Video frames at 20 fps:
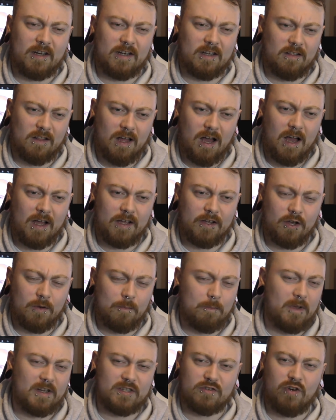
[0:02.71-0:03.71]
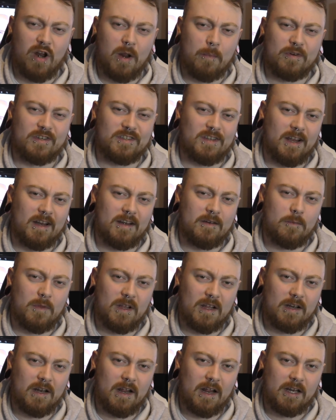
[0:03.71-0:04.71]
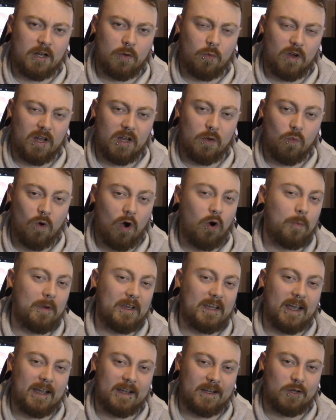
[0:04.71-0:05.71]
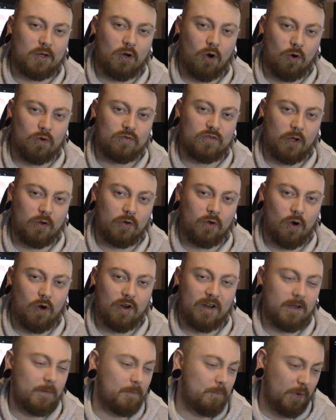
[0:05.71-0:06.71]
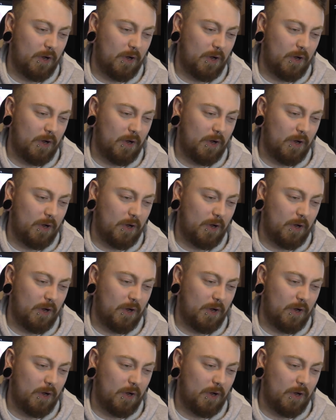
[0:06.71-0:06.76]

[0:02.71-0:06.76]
to lie or misrepresenting me in any way will be getting called out on it,